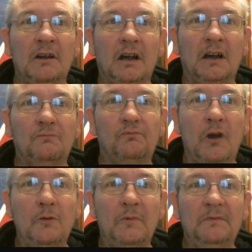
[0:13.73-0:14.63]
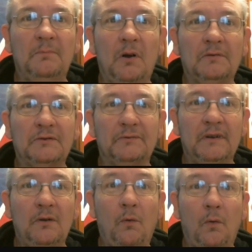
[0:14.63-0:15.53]
Roman pottery,
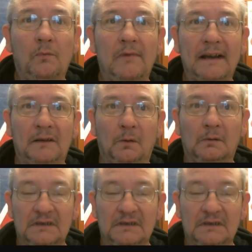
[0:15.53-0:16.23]
all records.